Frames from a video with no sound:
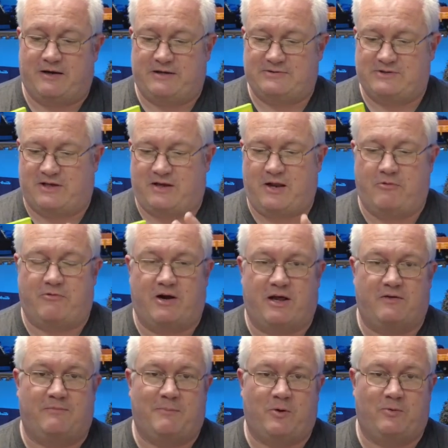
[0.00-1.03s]
It's a low
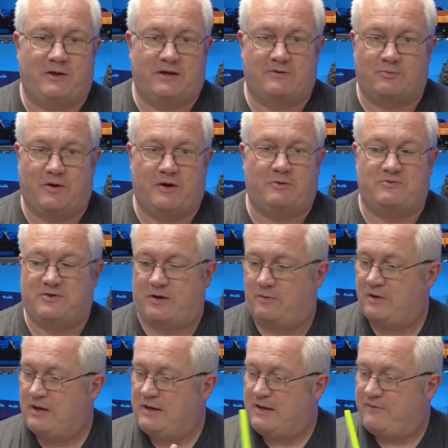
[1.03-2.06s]
relief building as well, so
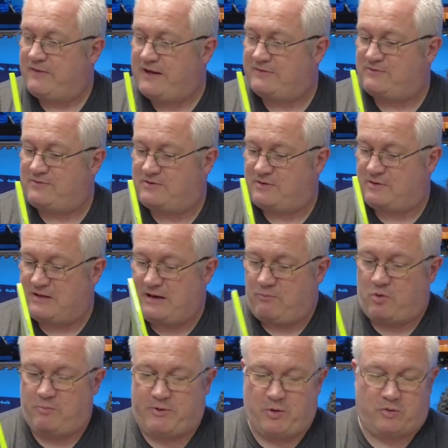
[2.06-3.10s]
that
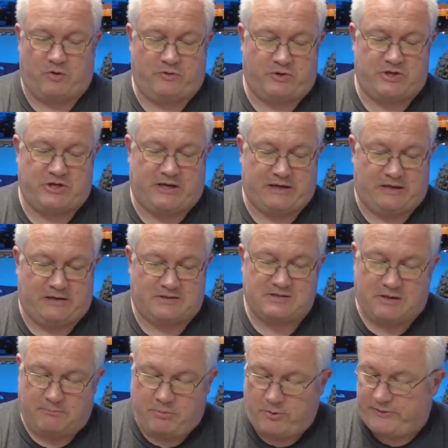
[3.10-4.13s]
will build on the channel at
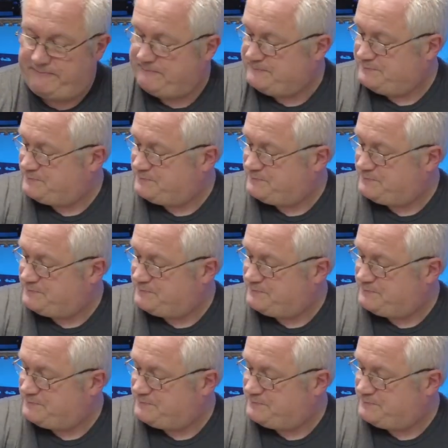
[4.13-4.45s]
some point.